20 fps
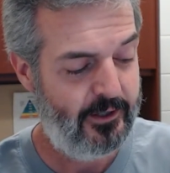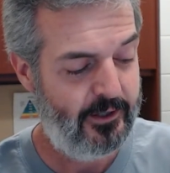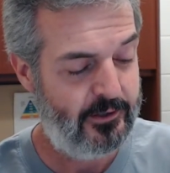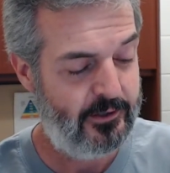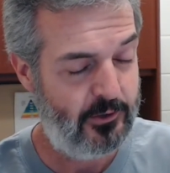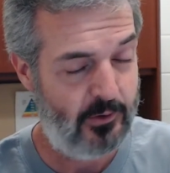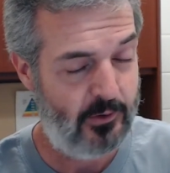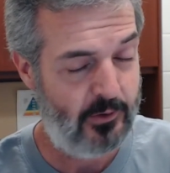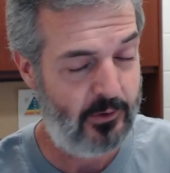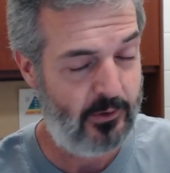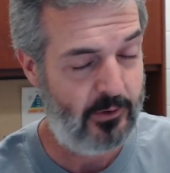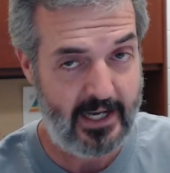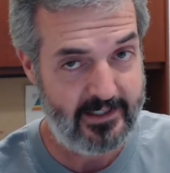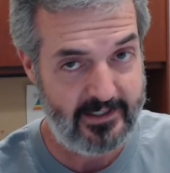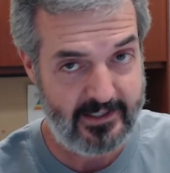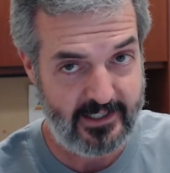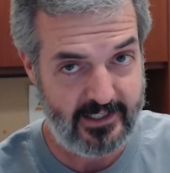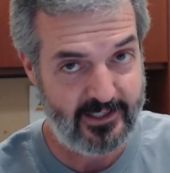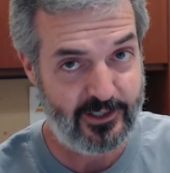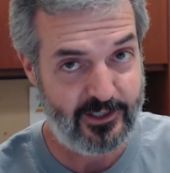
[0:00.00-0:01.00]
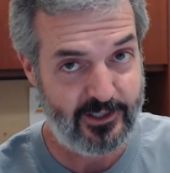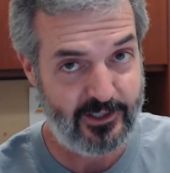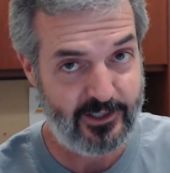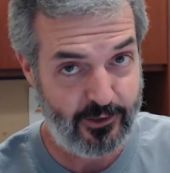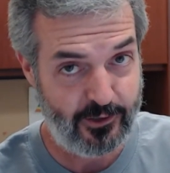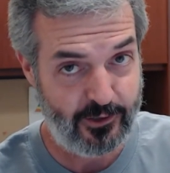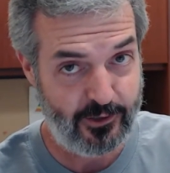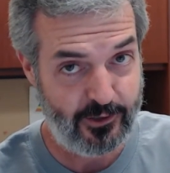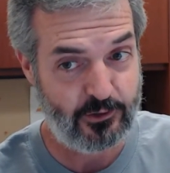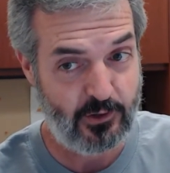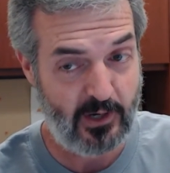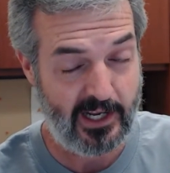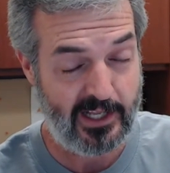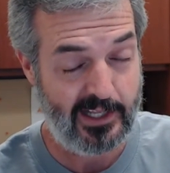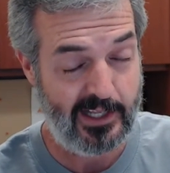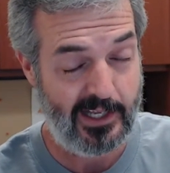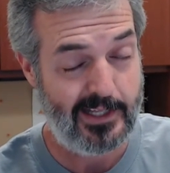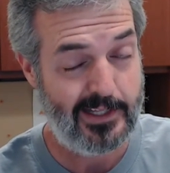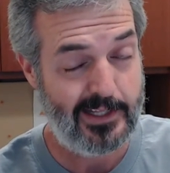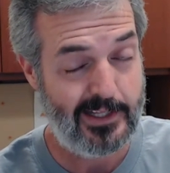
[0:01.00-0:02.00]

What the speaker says: to high density endurance training? It's a